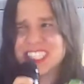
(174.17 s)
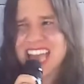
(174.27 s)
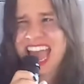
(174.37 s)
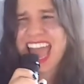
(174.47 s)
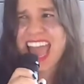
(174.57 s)

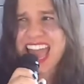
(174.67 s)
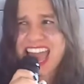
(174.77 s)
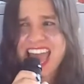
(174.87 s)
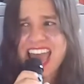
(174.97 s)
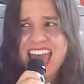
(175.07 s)

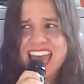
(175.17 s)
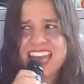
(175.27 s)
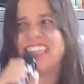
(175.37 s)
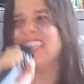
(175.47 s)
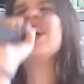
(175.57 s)

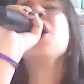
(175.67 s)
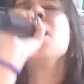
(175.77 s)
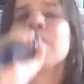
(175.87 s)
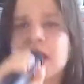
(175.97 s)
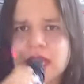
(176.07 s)
shade,
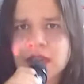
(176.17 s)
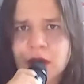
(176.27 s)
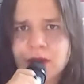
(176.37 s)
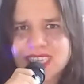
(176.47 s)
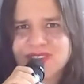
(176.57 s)
but I
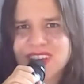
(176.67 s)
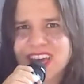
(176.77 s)
always